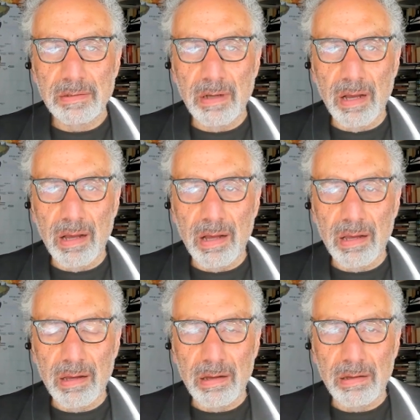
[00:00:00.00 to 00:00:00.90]

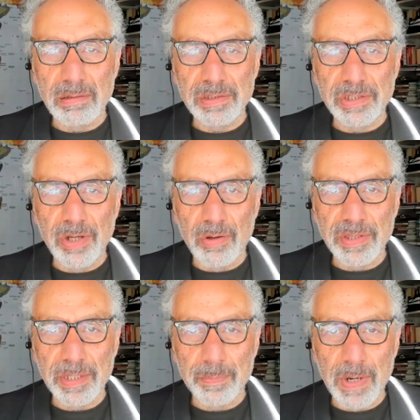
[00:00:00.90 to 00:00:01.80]
the
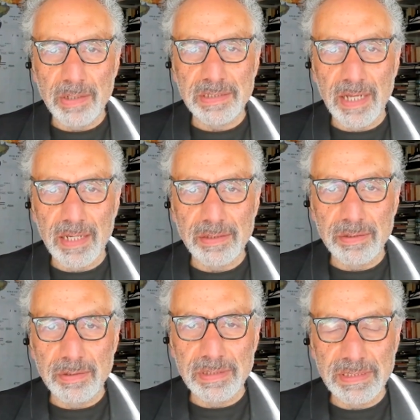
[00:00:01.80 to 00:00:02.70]
apartheid
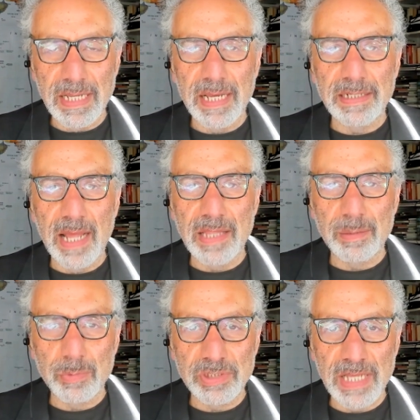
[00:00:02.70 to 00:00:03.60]
state and
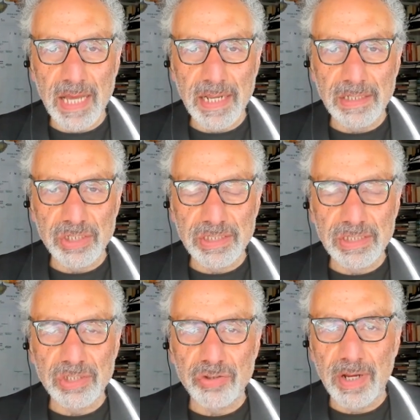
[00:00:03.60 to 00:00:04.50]
the Mossad
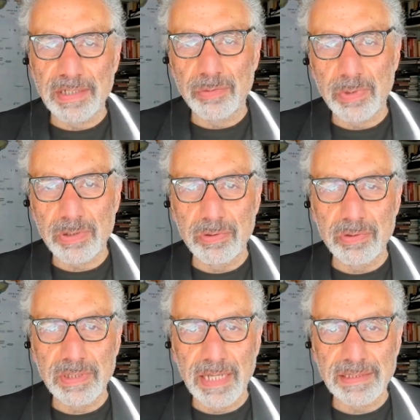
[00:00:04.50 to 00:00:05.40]
agents in trying to
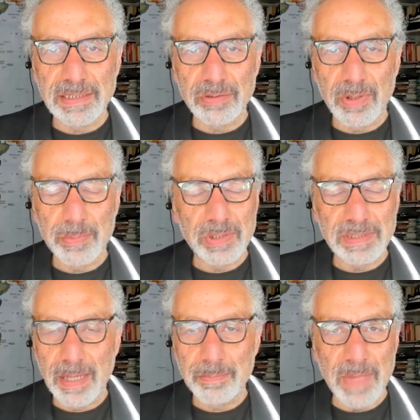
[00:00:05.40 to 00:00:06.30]
recruit Nazi
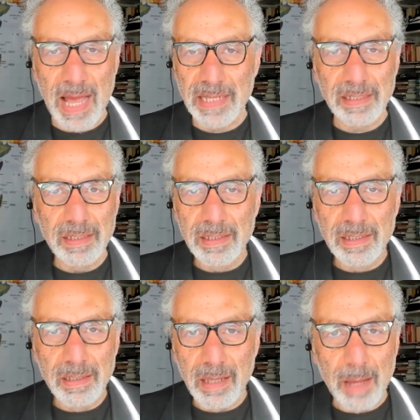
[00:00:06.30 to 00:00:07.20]
criminals. I'm not
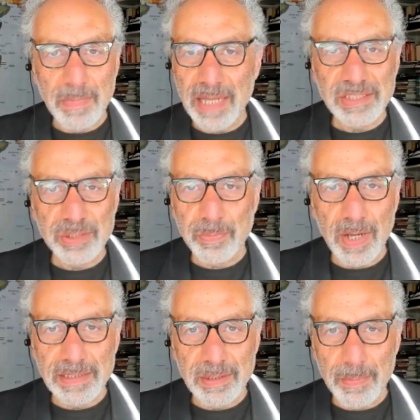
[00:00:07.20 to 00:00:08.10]

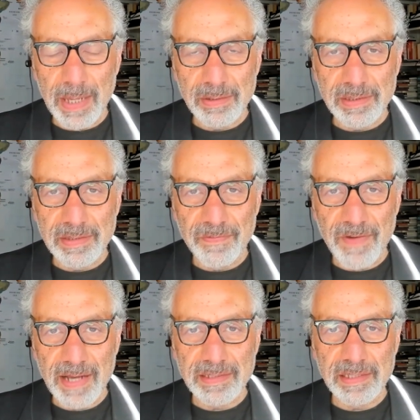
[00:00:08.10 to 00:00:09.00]
surprised about the
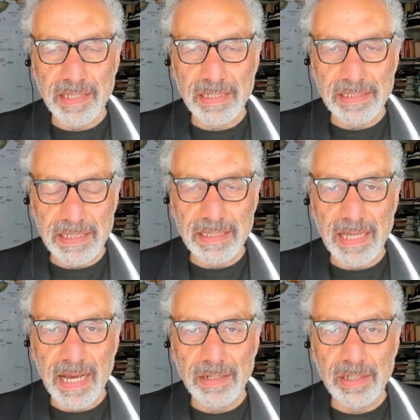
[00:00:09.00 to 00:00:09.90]
fact that they did
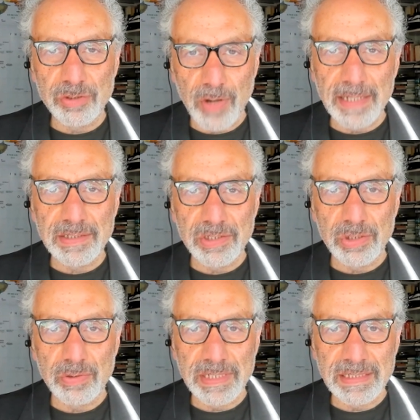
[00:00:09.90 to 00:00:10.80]
that, tried to
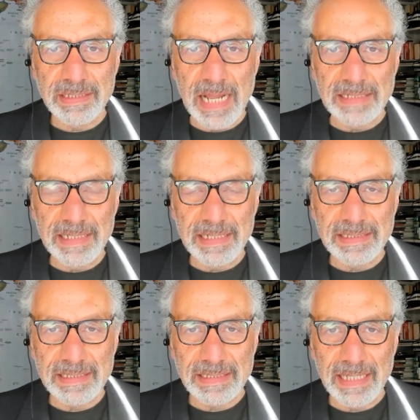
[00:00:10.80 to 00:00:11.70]
do it, and did
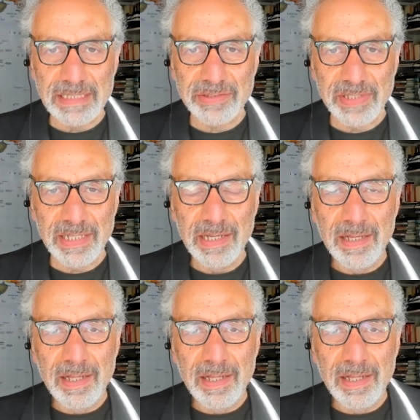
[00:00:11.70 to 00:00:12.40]
it successfully.